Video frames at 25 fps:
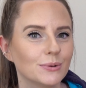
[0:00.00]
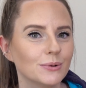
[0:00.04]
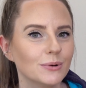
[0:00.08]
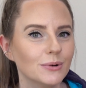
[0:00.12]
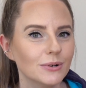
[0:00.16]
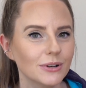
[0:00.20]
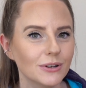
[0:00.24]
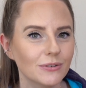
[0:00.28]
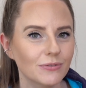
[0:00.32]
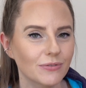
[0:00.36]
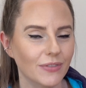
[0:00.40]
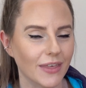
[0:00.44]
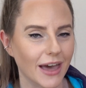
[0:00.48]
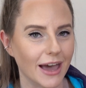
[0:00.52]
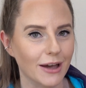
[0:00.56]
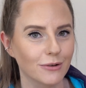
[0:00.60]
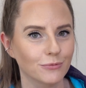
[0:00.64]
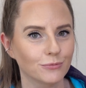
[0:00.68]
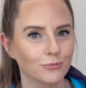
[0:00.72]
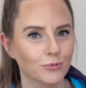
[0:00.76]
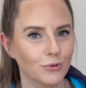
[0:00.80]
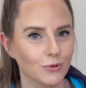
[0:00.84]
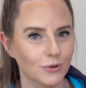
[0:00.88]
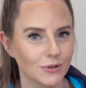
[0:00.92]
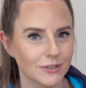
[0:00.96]
all of that
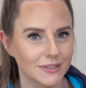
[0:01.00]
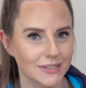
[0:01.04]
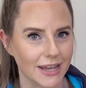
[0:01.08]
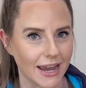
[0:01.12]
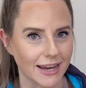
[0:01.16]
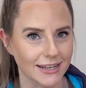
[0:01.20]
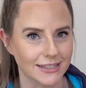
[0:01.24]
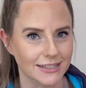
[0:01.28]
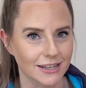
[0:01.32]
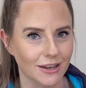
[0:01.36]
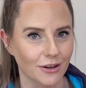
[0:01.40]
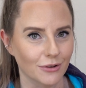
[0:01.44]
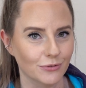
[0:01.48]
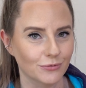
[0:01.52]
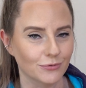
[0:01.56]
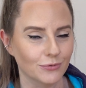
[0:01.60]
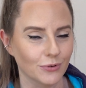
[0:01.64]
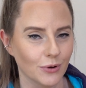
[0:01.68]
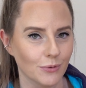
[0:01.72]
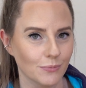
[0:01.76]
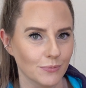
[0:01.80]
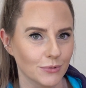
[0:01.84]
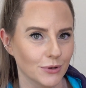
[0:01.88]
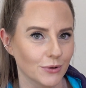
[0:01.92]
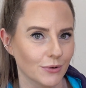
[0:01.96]
raw data
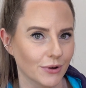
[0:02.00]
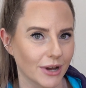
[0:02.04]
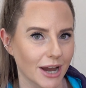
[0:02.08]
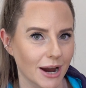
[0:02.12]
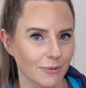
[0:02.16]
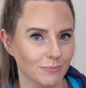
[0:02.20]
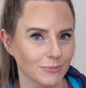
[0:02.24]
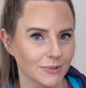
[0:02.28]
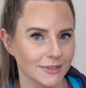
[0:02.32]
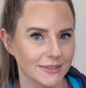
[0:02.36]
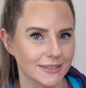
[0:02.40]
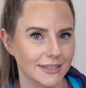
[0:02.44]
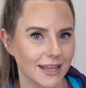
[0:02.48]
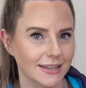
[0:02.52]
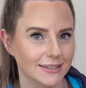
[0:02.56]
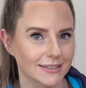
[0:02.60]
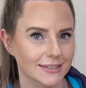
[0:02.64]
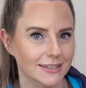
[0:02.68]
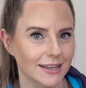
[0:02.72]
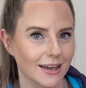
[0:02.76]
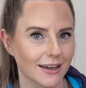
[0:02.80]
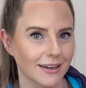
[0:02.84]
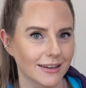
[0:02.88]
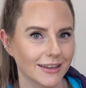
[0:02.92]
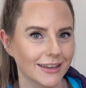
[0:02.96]
from your camera's
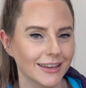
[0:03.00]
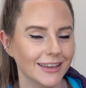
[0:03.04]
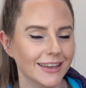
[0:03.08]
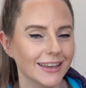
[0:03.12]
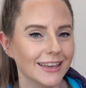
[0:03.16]
sensor.